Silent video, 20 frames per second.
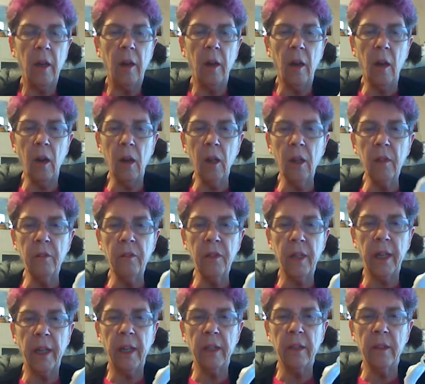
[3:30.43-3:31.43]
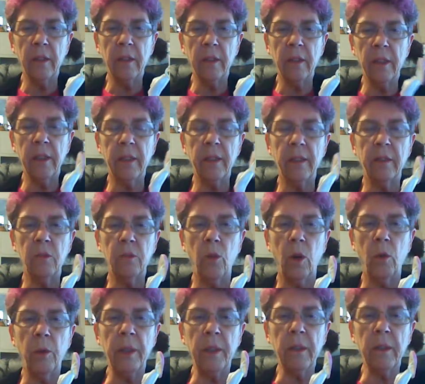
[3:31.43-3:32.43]
All of that contains
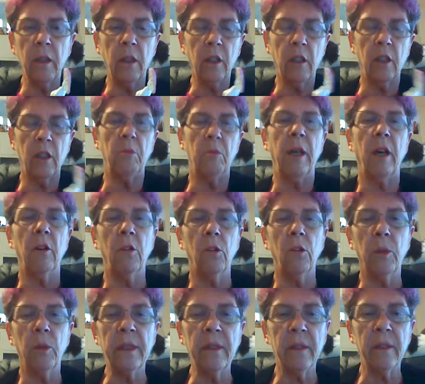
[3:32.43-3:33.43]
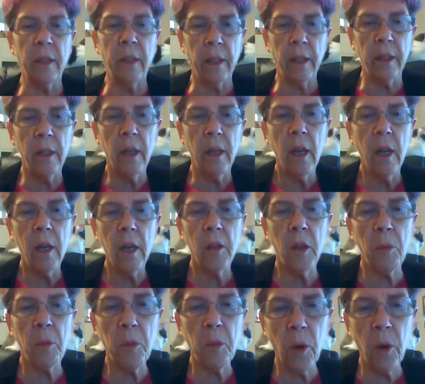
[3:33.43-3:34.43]
what we talk about when we say
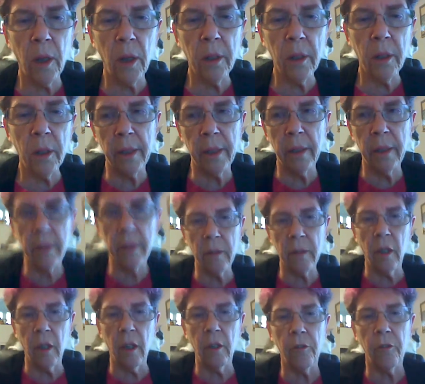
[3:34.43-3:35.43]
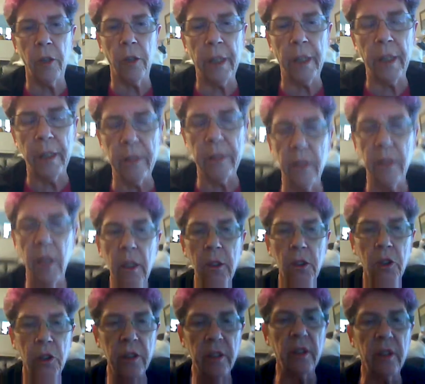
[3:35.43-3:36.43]
the product and its offering. It's not
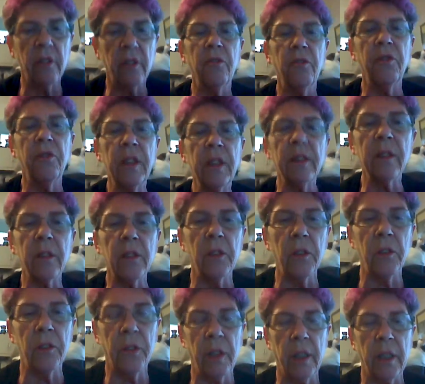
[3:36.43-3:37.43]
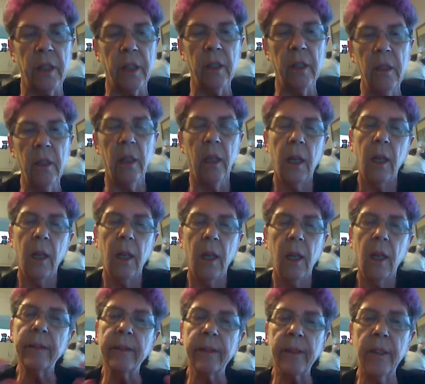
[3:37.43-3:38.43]
just a physical thing.
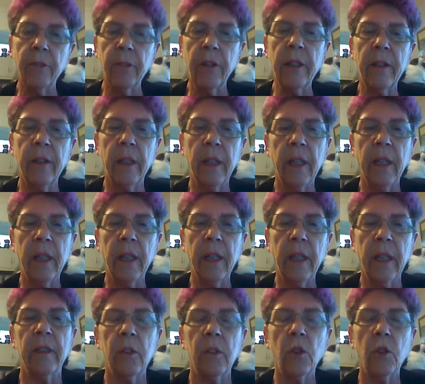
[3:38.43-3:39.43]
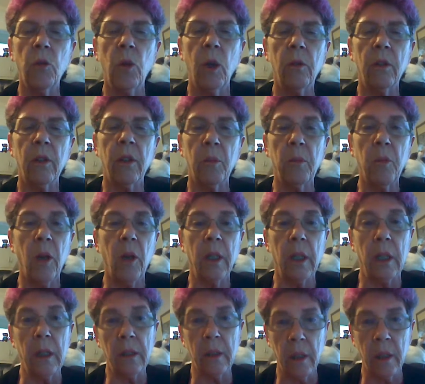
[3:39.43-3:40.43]
It's everything else. It's what the
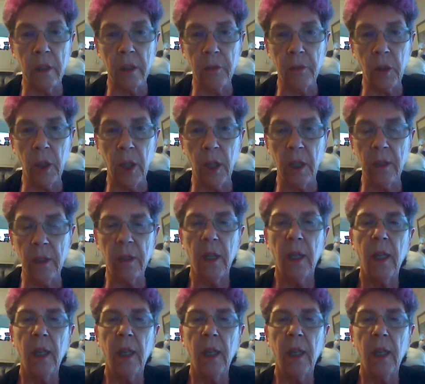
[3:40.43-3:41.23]
product does for us.